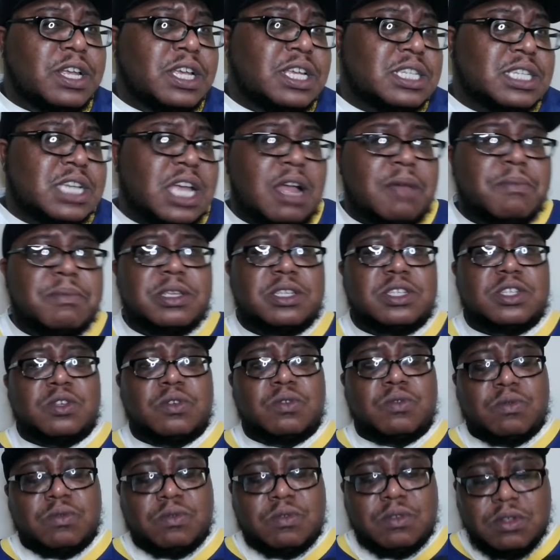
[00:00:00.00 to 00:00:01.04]
it's coming
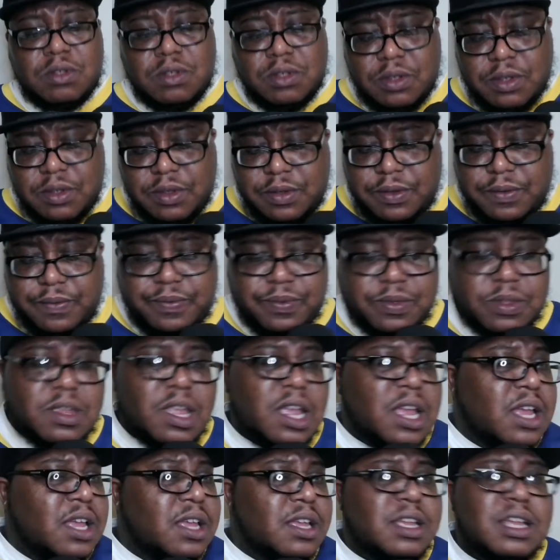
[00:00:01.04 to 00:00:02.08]
soon.
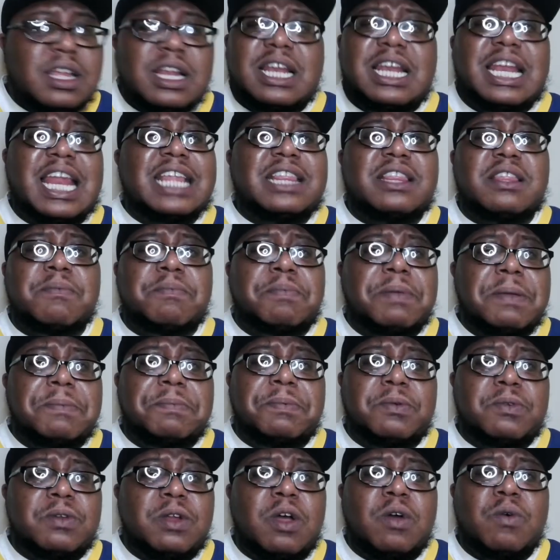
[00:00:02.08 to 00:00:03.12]
Let the
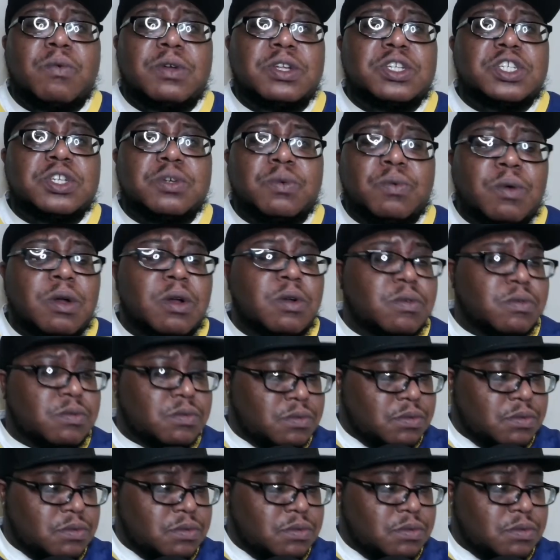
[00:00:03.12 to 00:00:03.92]
people know what you want.